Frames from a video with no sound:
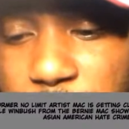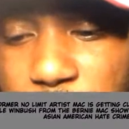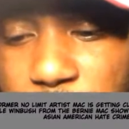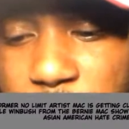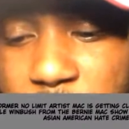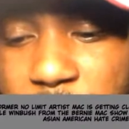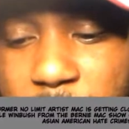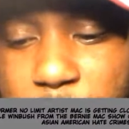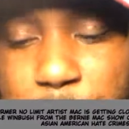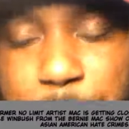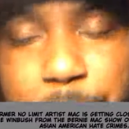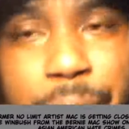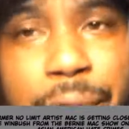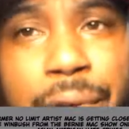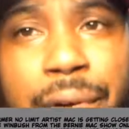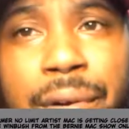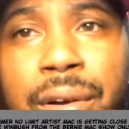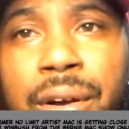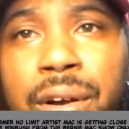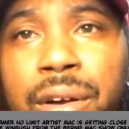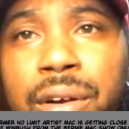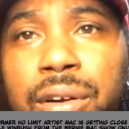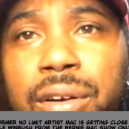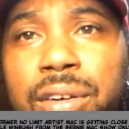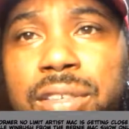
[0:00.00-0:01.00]
a rapper
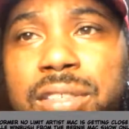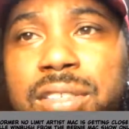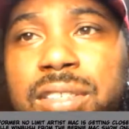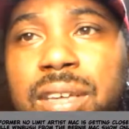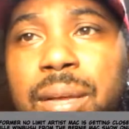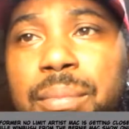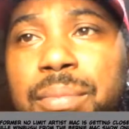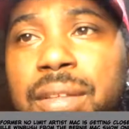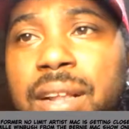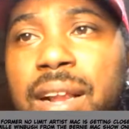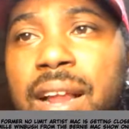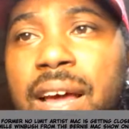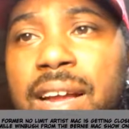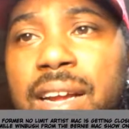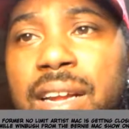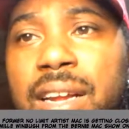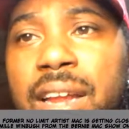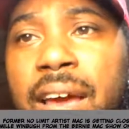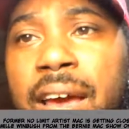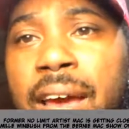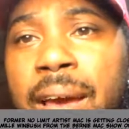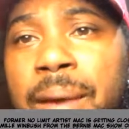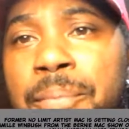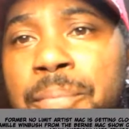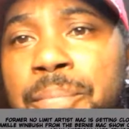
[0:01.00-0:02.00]
or something like
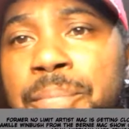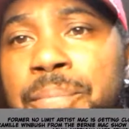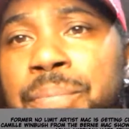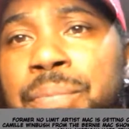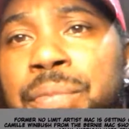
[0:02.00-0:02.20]
that.